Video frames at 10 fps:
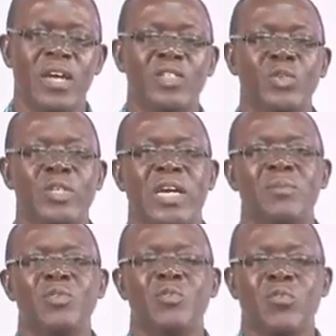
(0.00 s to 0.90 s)
And so they are
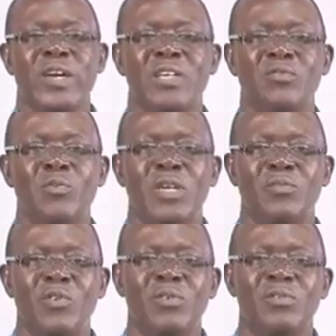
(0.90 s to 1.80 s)
able to find a formula
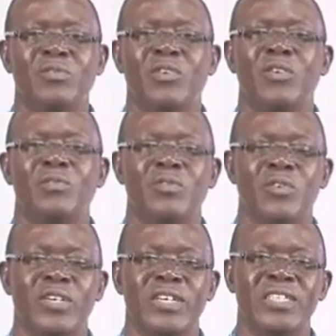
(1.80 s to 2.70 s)

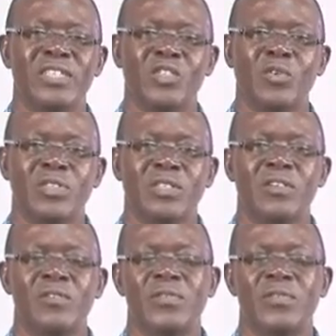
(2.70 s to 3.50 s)
for creating soft